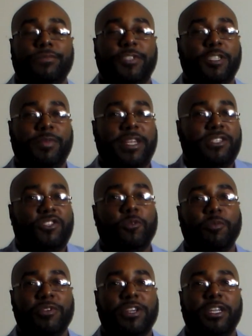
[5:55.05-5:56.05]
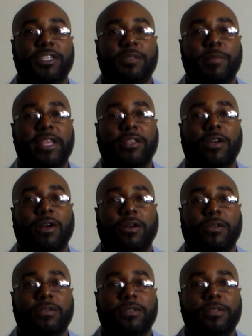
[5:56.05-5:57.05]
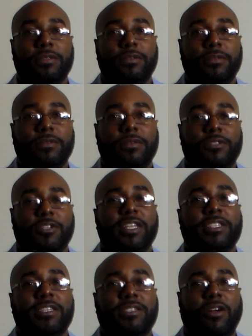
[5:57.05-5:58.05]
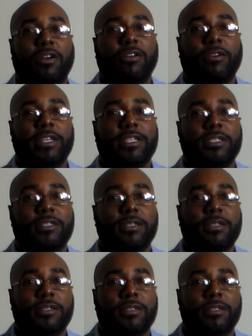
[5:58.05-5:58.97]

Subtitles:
just plain stupid when you could have just made the call. So let's get started on this.